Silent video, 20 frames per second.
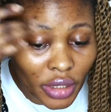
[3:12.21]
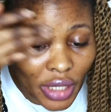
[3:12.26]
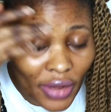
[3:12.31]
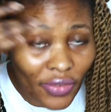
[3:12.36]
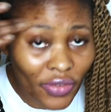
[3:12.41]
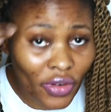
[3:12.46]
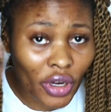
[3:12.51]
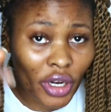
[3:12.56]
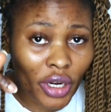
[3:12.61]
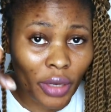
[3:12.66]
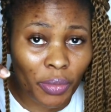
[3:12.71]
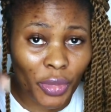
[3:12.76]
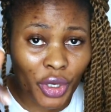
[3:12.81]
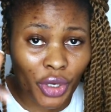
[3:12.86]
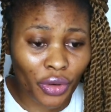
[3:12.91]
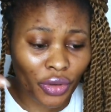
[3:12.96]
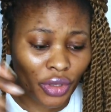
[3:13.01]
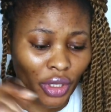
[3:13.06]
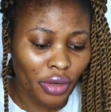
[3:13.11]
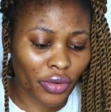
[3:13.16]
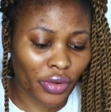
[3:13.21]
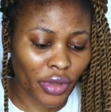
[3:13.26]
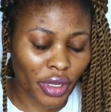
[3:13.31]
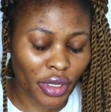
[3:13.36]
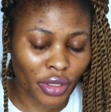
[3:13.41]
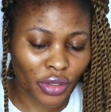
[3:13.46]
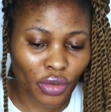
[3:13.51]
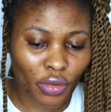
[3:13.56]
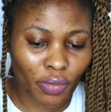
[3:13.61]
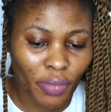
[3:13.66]
I've got a mirror down here,
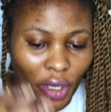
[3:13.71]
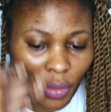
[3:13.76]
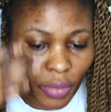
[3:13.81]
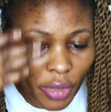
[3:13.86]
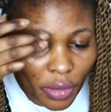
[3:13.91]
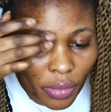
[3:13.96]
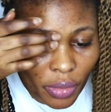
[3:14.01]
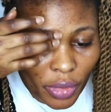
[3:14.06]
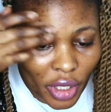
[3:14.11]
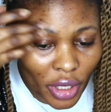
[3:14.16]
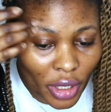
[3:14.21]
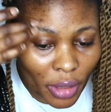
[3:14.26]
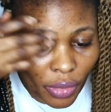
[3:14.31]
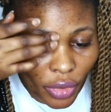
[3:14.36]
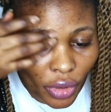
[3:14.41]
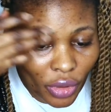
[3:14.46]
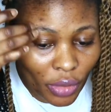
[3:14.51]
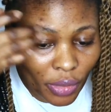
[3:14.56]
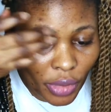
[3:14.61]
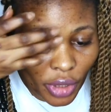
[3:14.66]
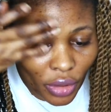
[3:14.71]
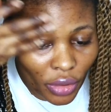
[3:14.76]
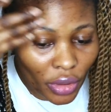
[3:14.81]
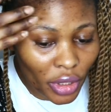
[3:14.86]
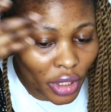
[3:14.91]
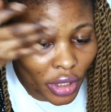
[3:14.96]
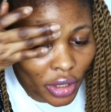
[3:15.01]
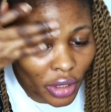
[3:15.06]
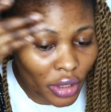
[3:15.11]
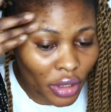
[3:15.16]
so permit me, I'm gonna be
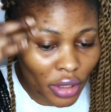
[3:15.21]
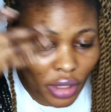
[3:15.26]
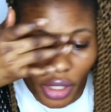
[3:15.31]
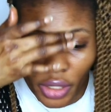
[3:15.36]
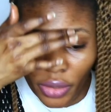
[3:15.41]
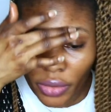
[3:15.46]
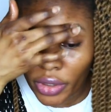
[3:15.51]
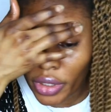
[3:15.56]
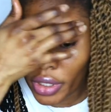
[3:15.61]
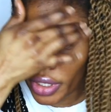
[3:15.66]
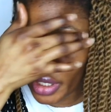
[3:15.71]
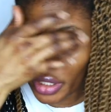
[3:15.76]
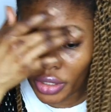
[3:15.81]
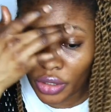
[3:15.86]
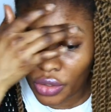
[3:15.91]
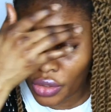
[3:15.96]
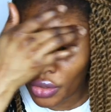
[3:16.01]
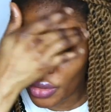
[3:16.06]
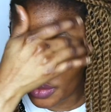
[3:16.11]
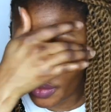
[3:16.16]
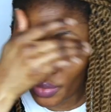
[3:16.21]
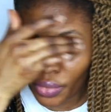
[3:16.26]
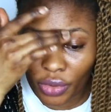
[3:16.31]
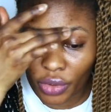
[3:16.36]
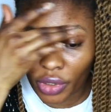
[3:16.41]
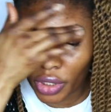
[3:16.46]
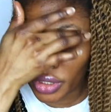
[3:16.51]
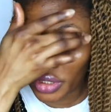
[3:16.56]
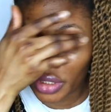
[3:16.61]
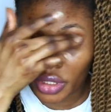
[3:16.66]
looking down here at some
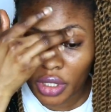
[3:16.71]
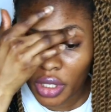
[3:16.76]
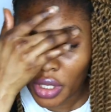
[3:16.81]
point.